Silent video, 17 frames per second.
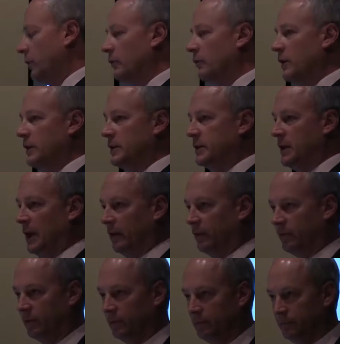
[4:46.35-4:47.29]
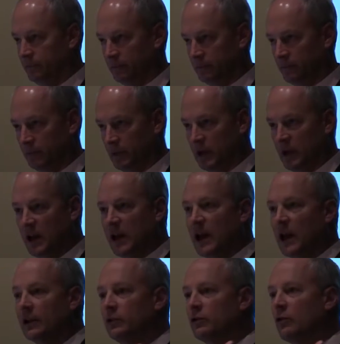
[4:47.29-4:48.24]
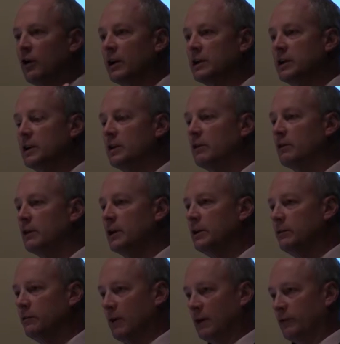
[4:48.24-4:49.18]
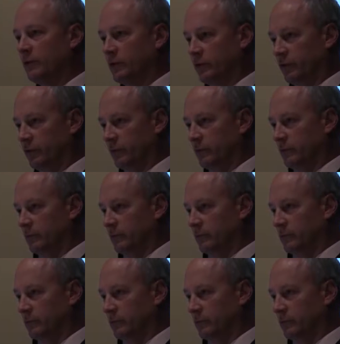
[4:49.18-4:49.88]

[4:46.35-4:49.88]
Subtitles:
So the written test, it's criterion referenced.